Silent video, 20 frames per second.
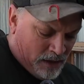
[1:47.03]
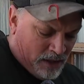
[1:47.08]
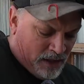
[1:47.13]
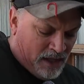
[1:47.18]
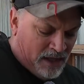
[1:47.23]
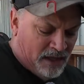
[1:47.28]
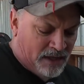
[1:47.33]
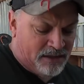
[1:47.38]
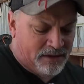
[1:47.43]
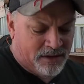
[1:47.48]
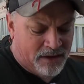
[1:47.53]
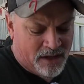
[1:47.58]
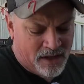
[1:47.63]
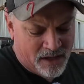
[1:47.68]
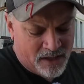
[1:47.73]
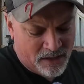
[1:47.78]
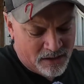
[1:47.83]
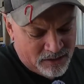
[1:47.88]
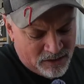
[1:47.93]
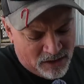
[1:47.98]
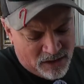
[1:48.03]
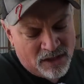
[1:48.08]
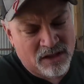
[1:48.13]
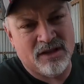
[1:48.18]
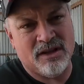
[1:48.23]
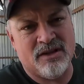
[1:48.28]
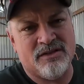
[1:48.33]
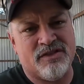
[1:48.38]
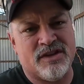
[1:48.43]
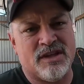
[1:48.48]
And, you know,
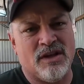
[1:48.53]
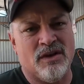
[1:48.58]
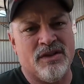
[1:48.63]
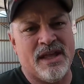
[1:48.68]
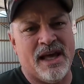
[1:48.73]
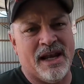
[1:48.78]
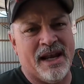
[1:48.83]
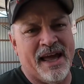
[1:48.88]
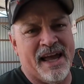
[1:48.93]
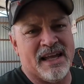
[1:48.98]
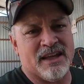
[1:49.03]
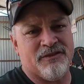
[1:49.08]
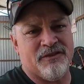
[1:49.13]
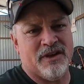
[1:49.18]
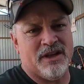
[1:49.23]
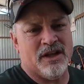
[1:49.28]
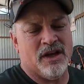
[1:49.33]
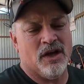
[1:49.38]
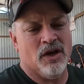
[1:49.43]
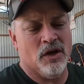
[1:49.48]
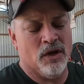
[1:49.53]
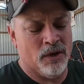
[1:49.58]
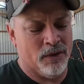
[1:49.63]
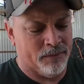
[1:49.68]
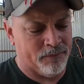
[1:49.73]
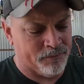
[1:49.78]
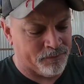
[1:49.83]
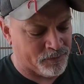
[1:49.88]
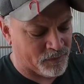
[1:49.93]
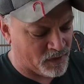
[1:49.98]
so in that last
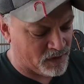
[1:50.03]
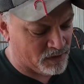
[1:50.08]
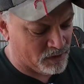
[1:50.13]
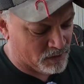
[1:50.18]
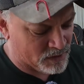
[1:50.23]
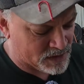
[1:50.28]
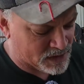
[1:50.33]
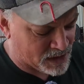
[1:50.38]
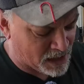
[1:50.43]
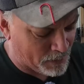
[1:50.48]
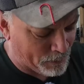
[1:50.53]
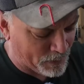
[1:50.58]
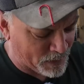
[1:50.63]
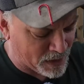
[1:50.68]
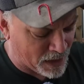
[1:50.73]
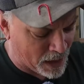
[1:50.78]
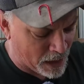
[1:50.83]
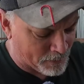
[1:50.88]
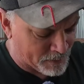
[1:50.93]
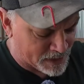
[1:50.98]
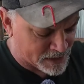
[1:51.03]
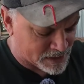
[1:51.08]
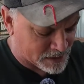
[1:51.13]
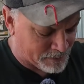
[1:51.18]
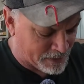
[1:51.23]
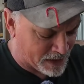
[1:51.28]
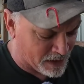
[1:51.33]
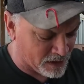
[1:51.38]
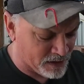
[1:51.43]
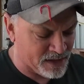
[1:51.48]
video, there was a couple comments
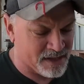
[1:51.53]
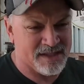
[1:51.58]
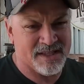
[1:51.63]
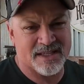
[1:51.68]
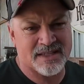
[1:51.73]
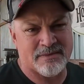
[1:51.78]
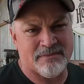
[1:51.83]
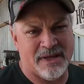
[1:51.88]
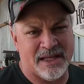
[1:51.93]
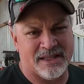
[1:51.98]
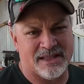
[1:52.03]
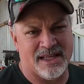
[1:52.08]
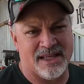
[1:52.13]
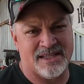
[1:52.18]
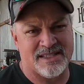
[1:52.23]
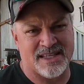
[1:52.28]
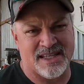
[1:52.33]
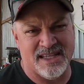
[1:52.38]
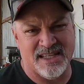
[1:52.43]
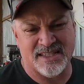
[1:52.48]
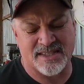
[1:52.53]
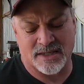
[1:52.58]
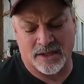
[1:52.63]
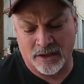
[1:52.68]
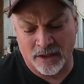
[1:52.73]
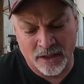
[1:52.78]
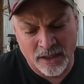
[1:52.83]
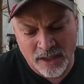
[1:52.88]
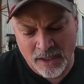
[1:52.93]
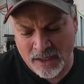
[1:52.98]
about it doesn't make things
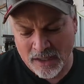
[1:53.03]
easier.